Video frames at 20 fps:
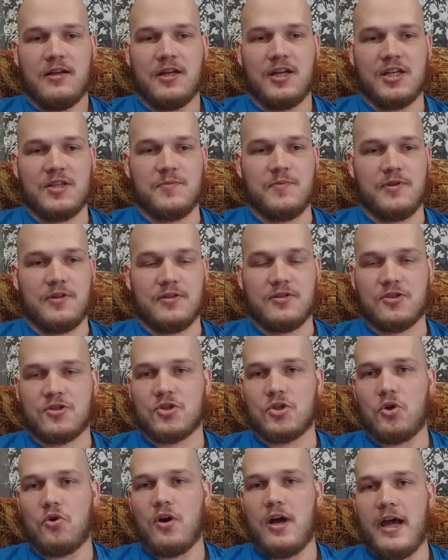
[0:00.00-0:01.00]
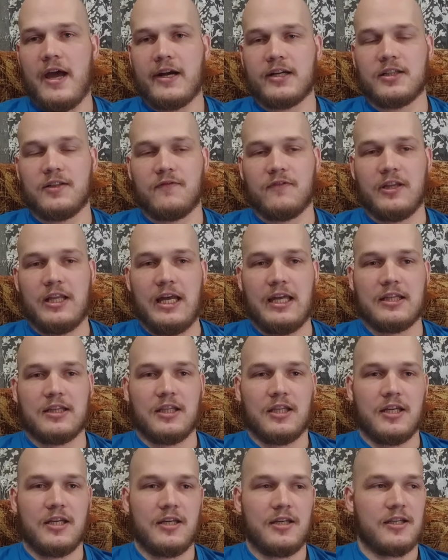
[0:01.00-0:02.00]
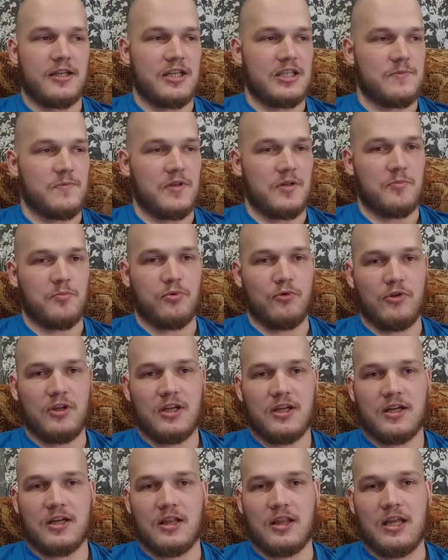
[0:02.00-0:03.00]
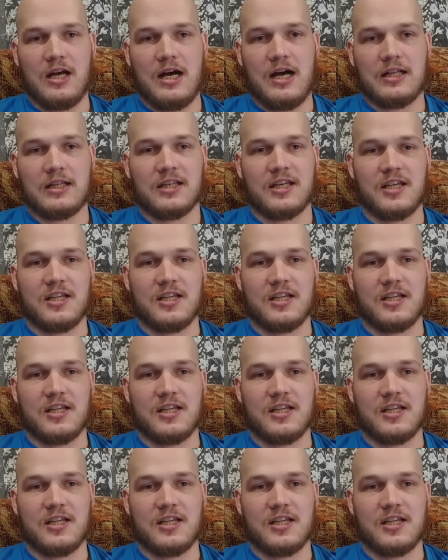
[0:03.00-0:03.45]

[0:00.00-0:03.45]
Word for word: He's been so active lately, he's been pulling a lot,